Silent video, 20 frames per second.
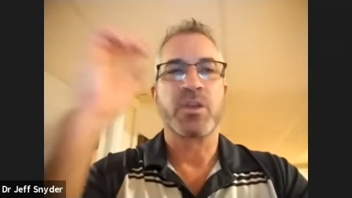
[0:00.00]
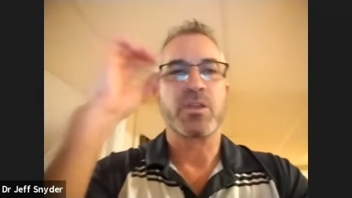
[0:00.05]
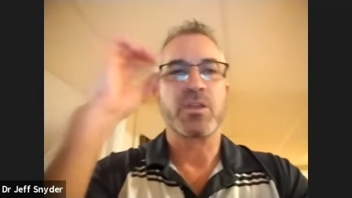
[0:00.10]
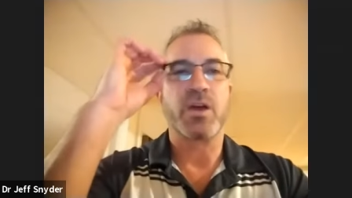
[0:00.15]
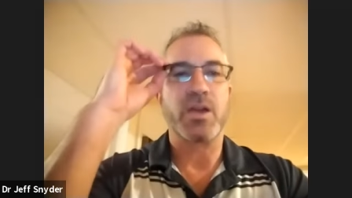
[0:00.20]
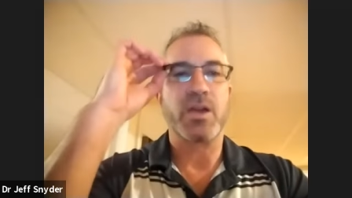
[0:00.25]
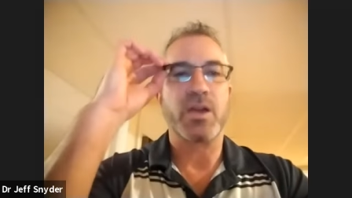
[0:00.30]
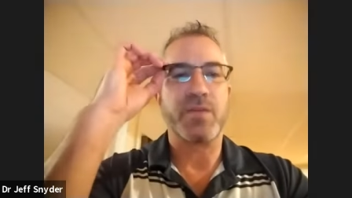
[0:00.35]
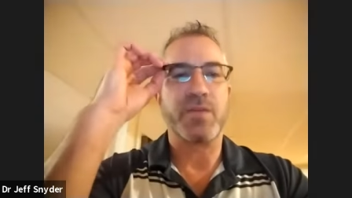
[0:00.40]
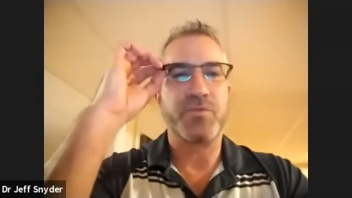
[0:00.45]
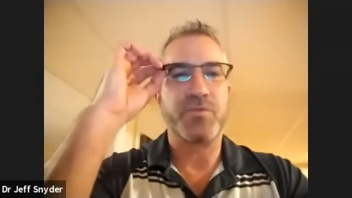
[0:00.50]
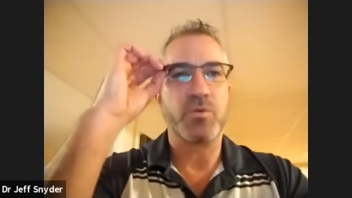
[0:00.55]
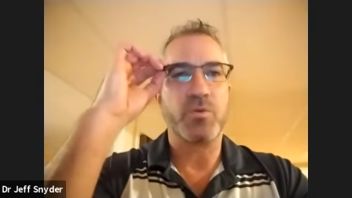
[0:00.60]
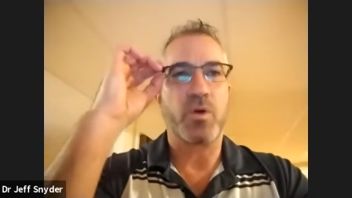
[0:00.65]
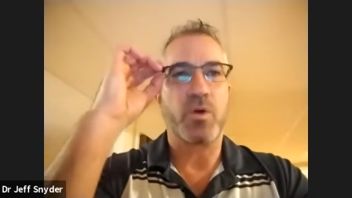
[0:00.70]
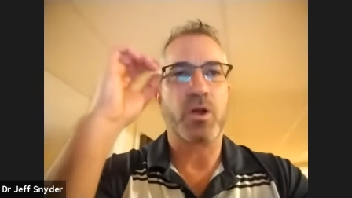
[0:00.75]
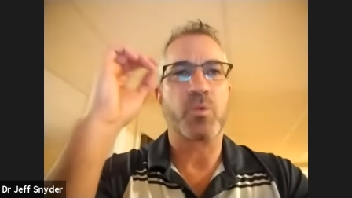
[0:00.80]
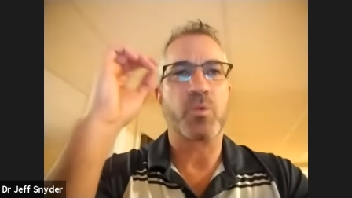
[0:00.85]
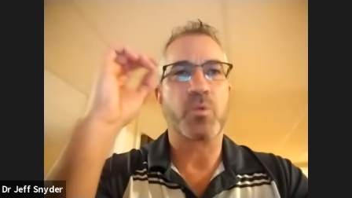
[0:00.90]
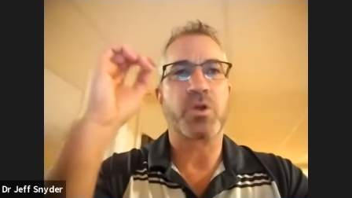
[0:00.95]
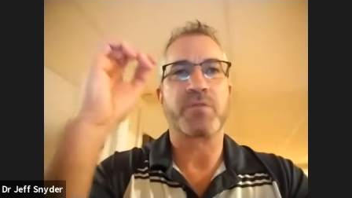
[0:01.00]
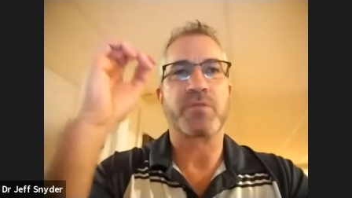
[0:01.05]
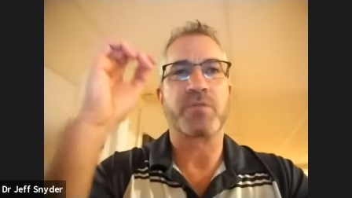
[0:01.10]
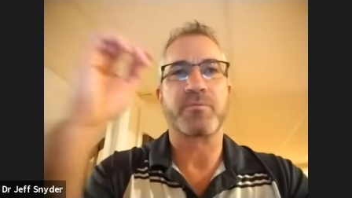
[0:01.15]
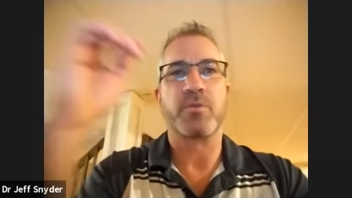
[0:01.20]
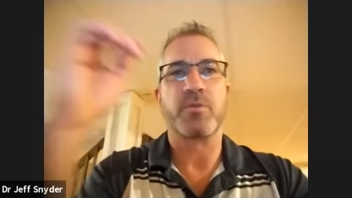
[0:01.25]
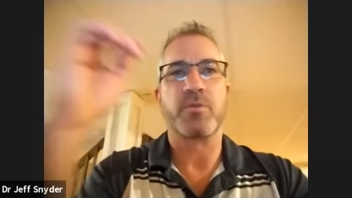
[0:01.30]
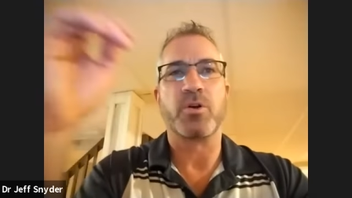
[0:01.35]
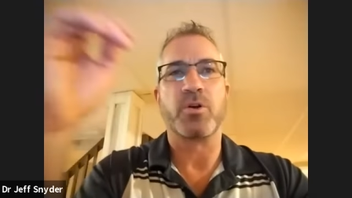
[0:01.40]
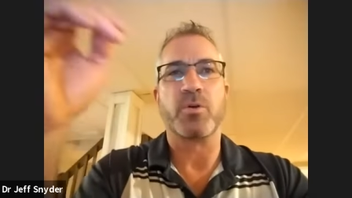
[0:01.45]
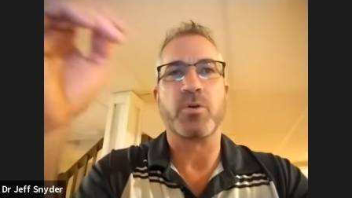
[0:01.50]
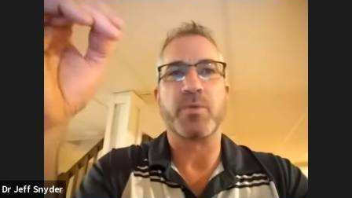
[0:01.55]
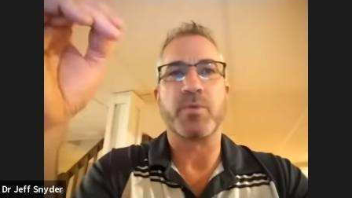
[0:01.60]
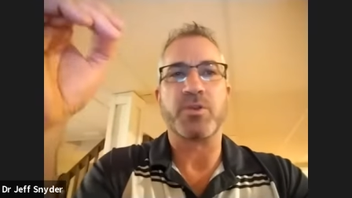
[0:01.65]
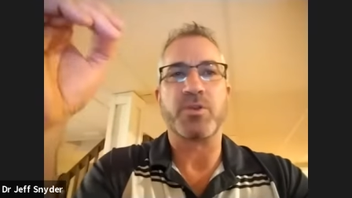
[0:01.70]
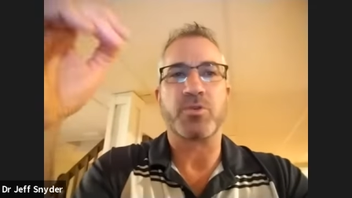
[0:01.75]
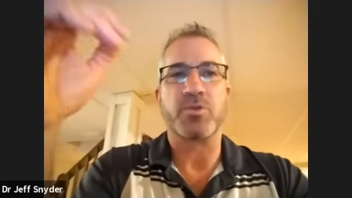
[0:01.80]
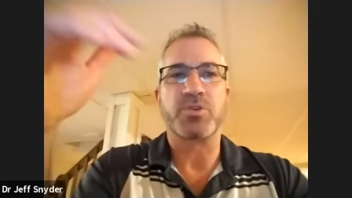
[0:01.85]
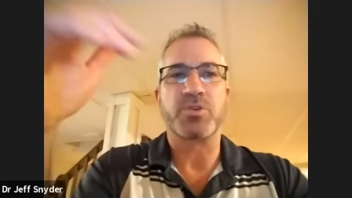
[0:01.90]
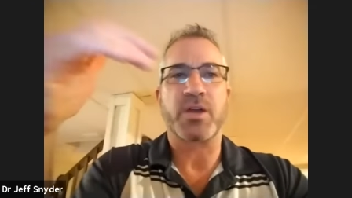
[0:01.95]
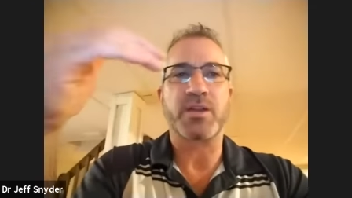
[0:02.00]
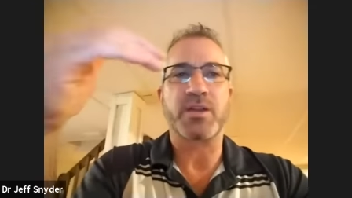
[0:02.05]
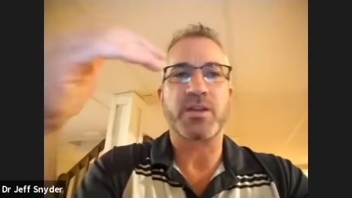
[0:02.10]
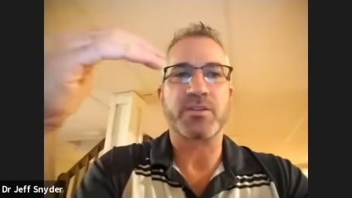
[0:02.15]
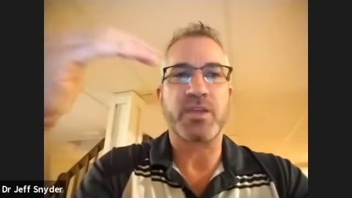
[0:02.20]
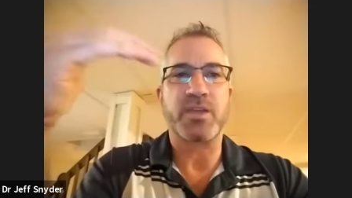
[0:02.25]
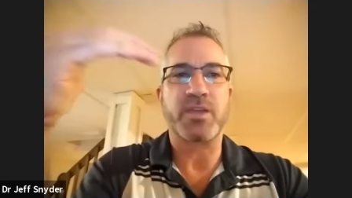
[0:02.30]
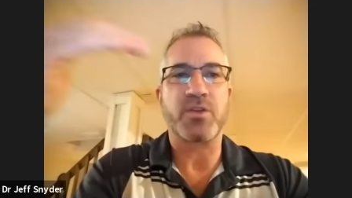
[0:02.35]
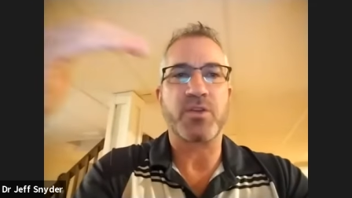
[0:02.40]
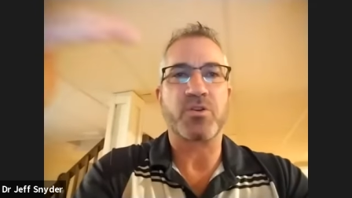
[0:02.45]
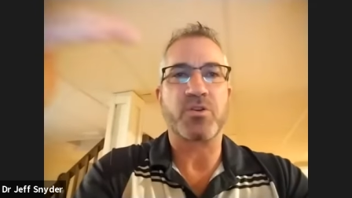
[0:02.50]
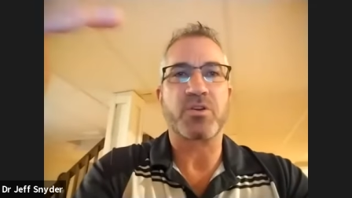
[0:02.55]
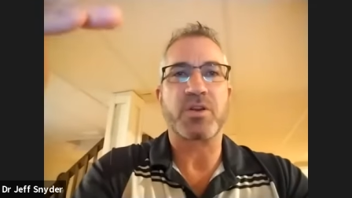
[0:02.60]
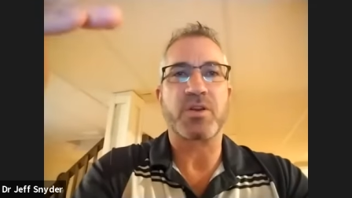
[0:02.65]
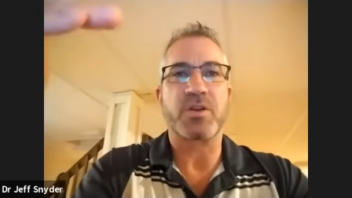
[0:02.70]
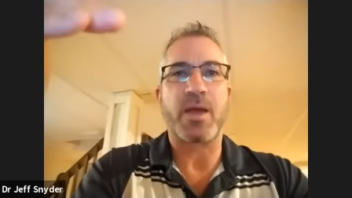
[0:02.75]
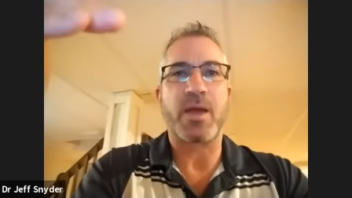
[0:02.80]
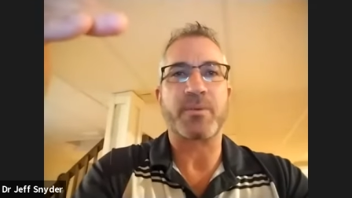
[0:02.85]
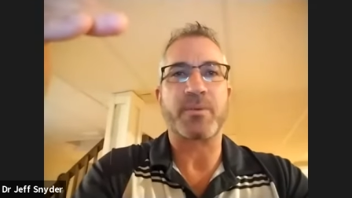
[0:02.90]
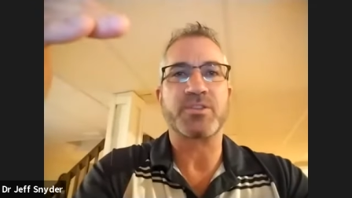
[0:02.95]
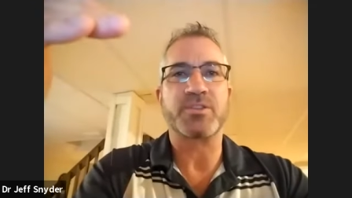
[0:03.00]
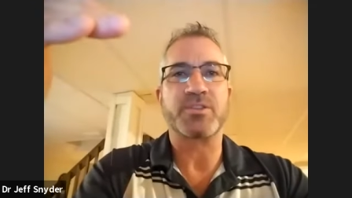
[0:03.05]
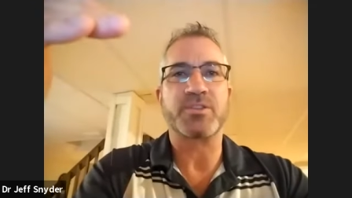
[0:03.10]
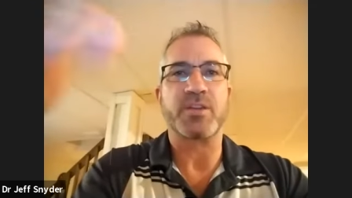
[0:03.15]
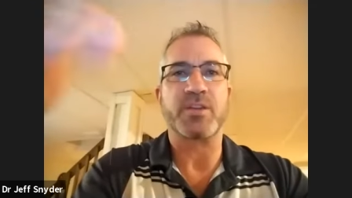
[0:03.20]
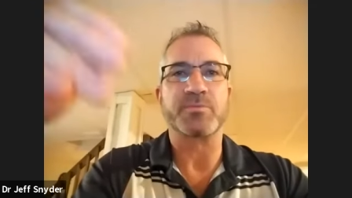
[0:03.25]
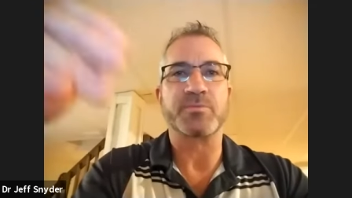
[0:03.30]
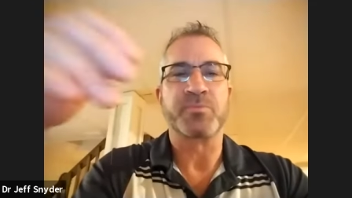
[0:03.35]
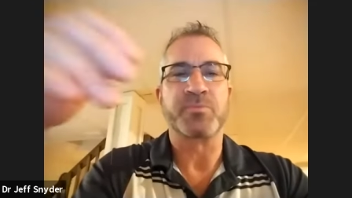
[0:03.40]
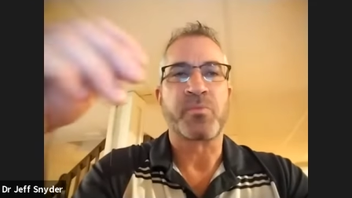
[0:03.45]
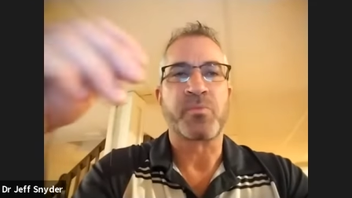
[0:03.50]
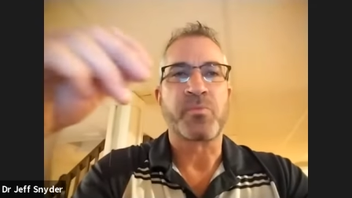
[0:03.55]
if you are working from home and you're trying to get your ergonomics down,